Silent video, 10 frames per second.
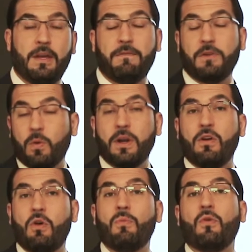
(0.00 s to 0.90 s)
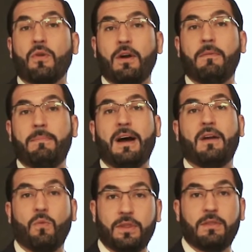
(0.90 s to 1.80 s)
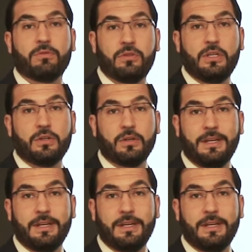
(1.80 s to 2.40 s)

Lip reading: if you want to know more about what the procedure